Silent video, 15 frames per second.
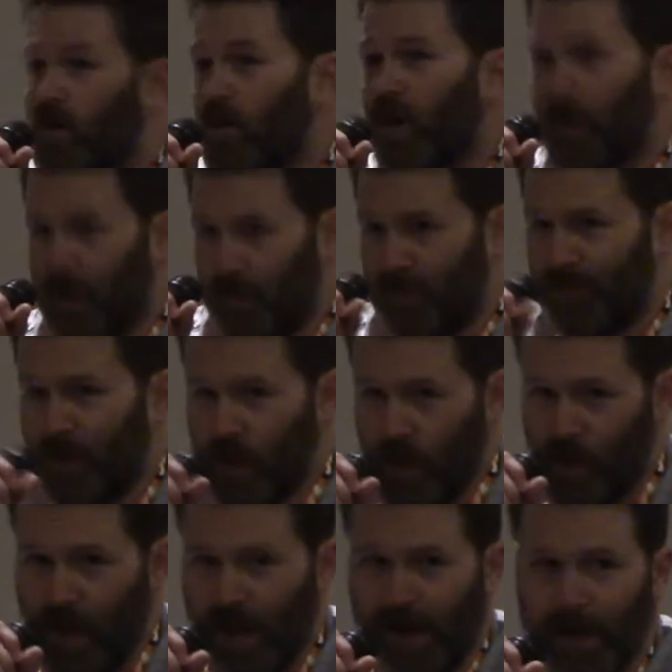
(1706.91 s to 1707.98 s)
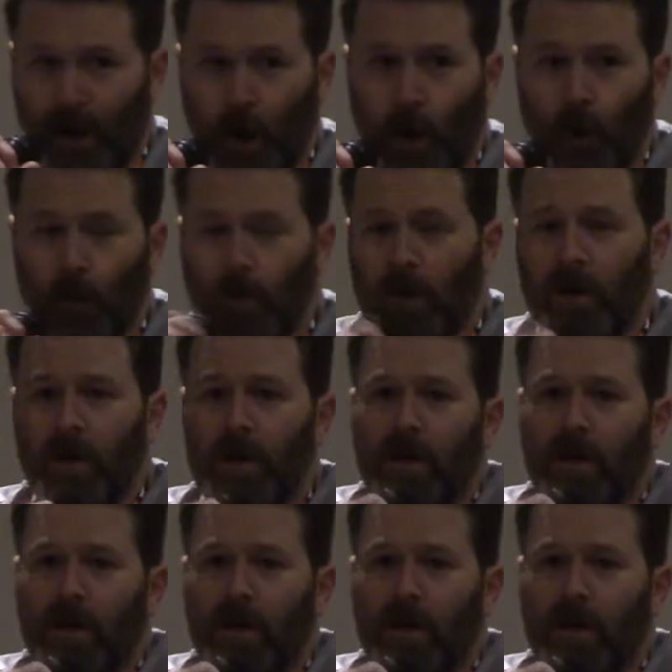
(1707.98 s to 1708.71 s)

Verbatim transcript: try to do that at home.